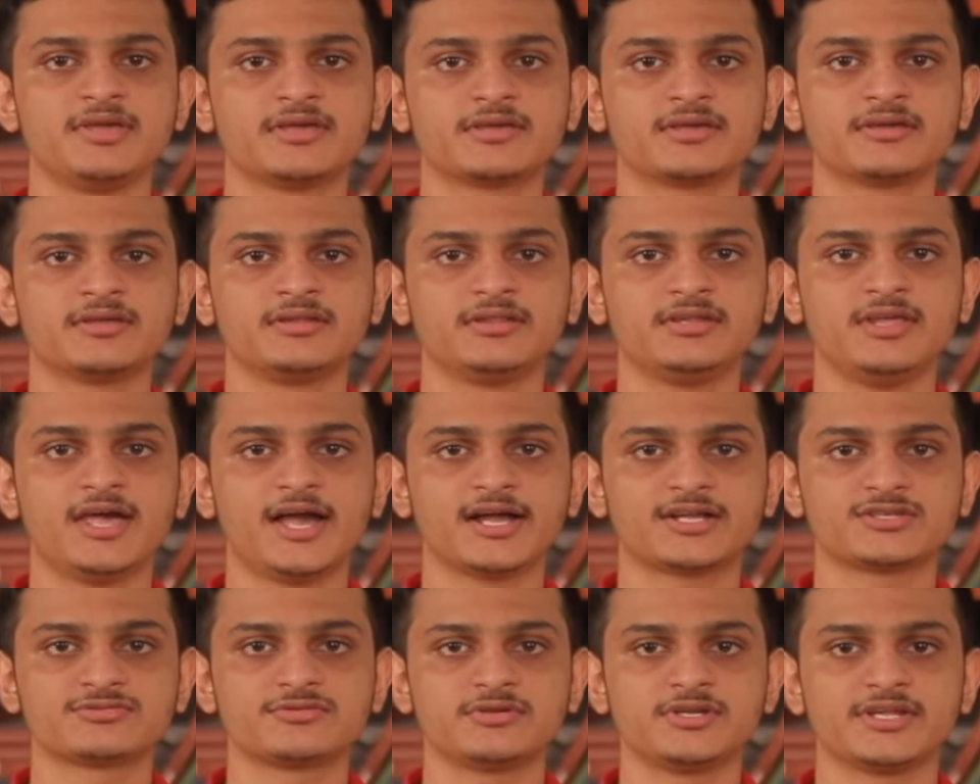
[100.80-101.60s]
making in the
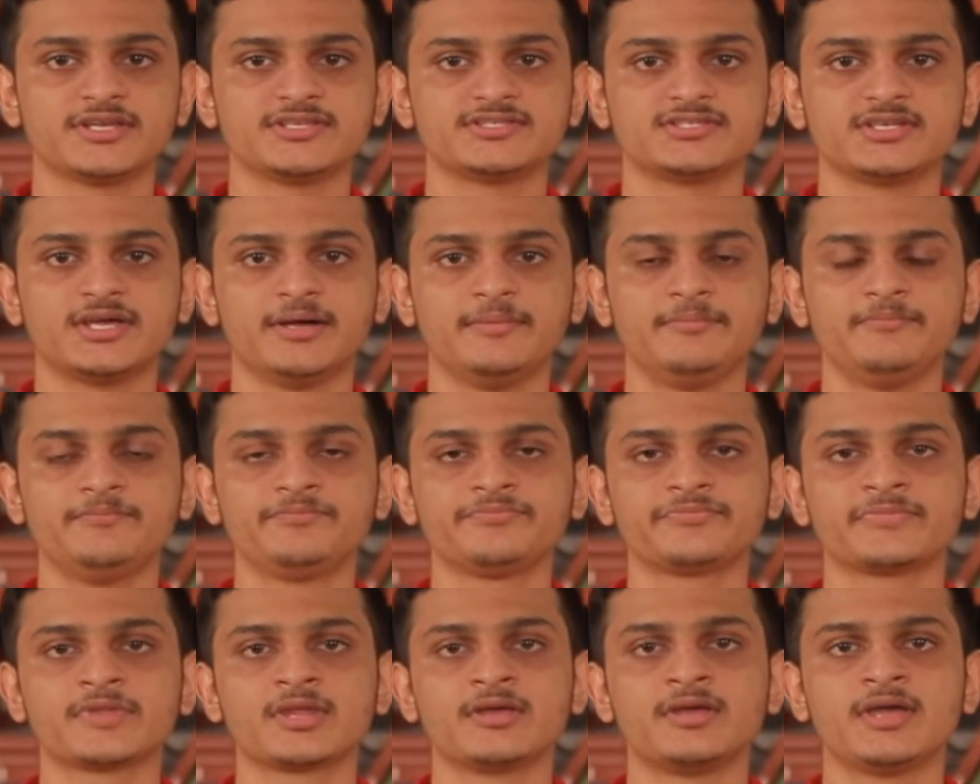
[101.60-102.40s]
actual exam,
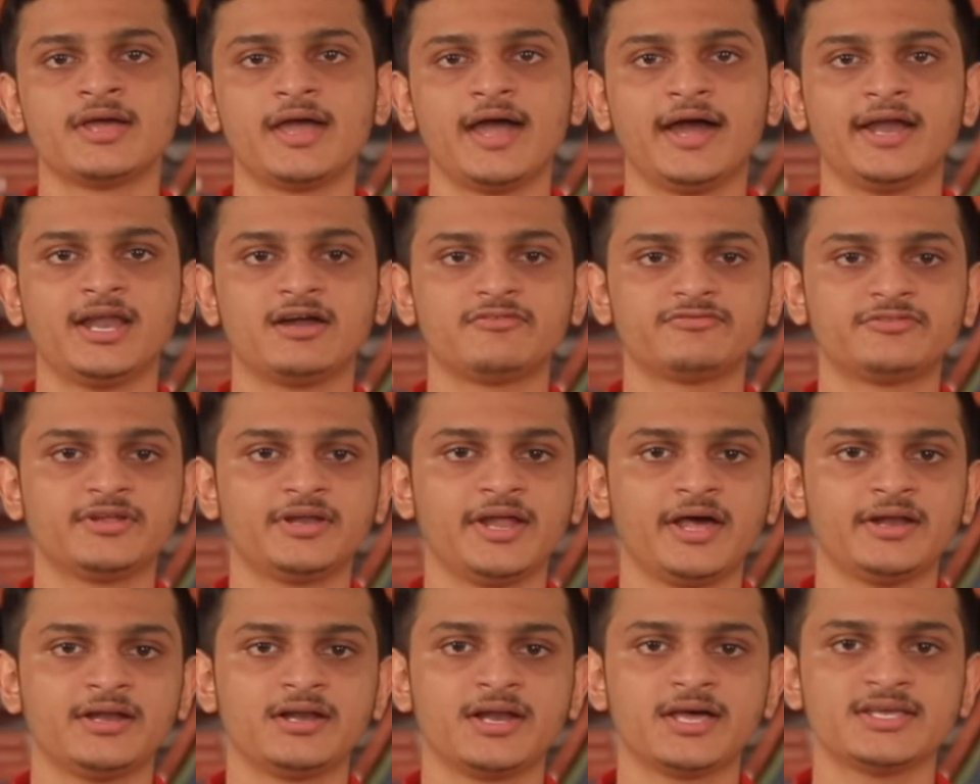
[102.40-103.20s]
and after
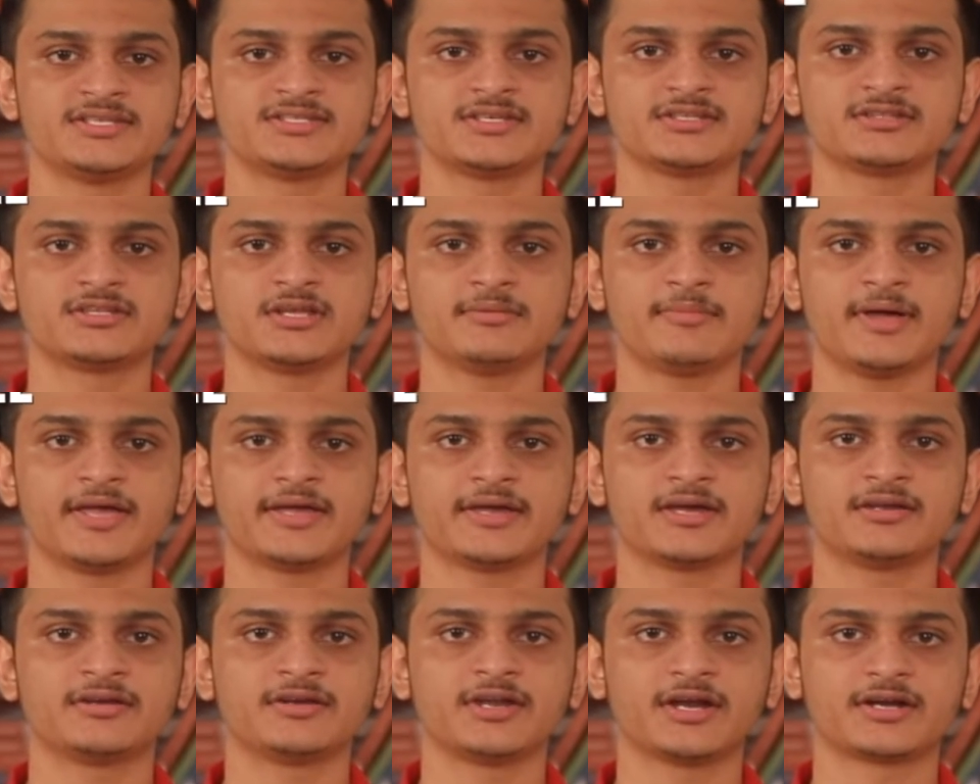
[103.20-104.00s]
analyzing them, I
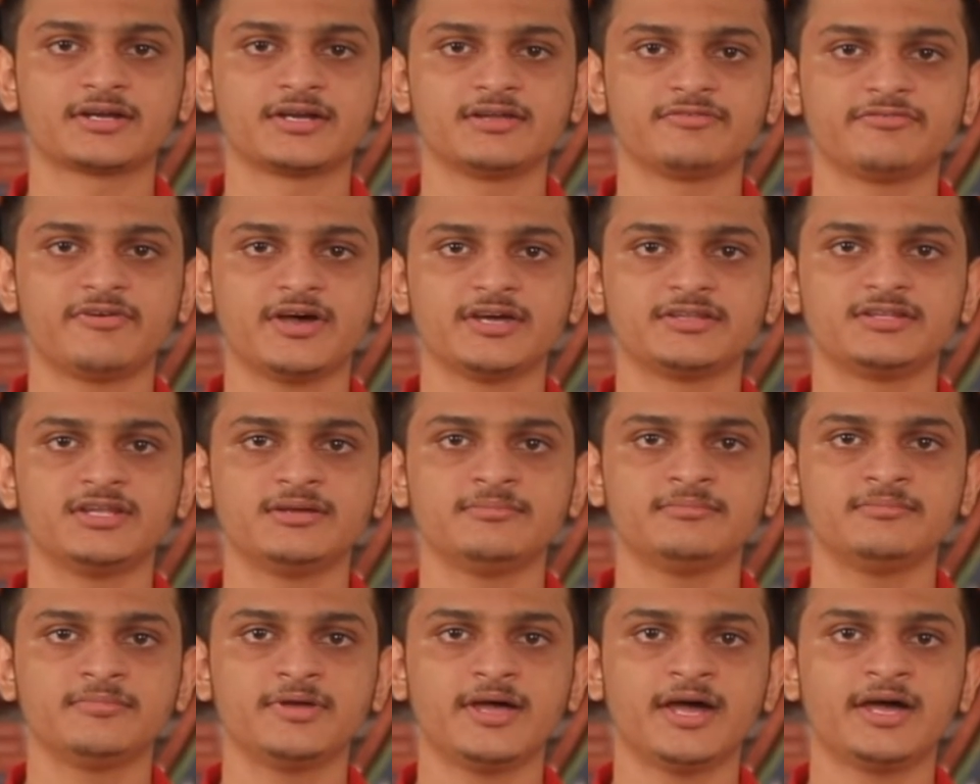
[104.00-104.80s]
can rectify
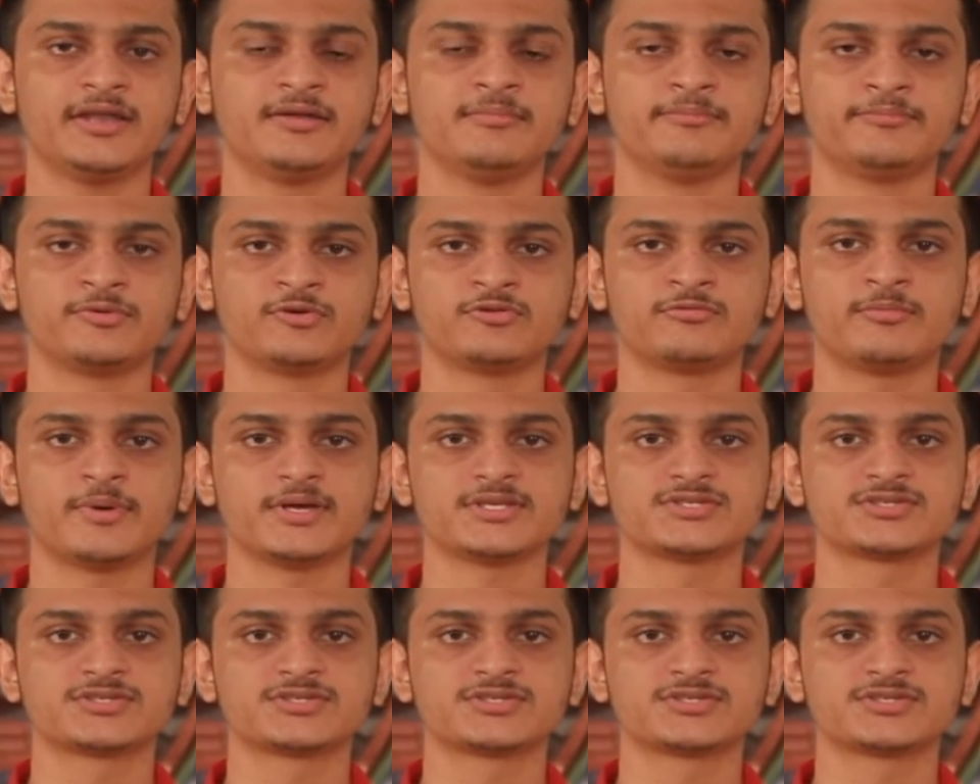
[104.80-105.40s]
them and improve my